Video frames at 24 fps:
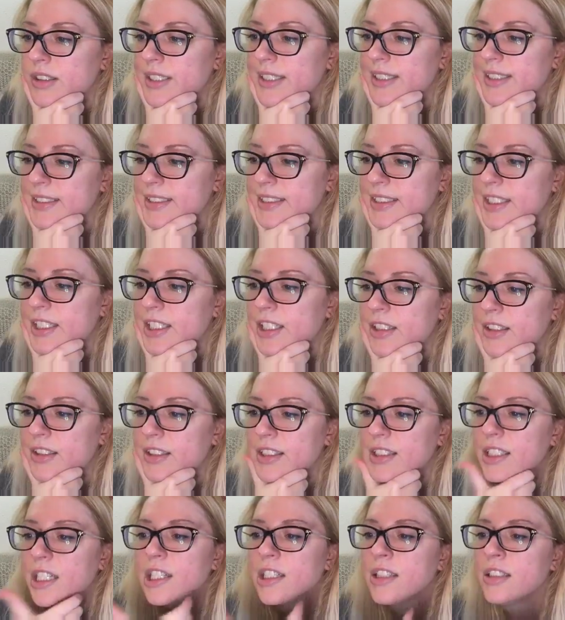I can see
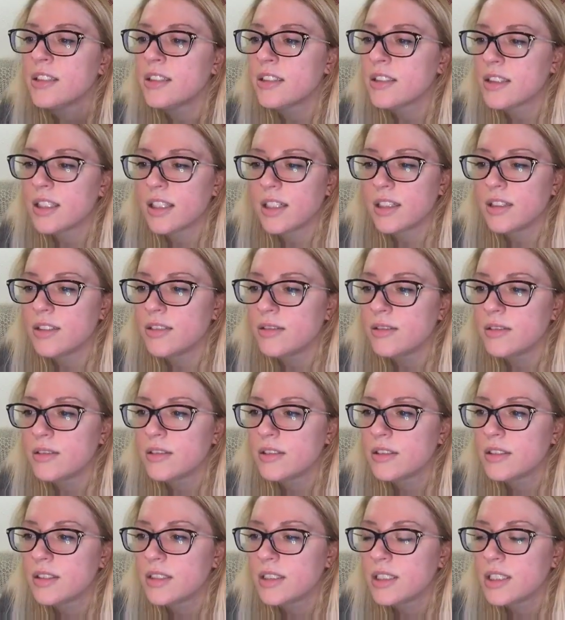Carla's hearts, though,
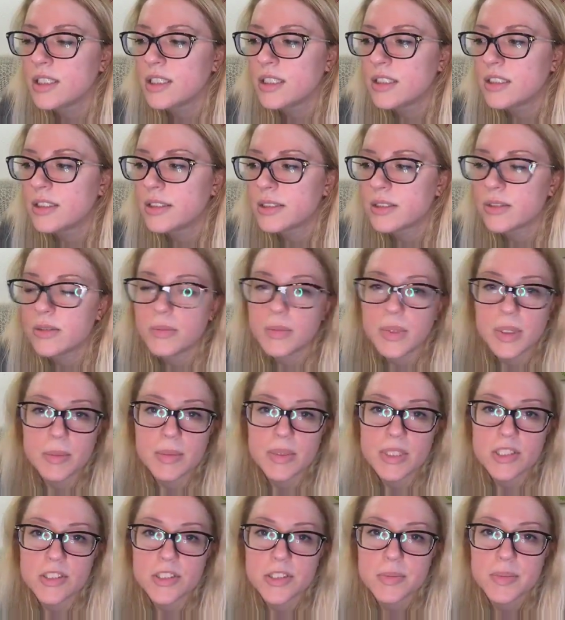so
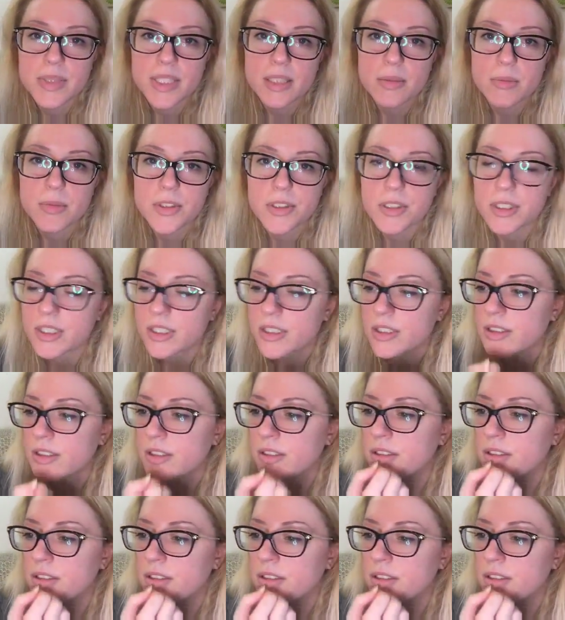maybe it's just my computer.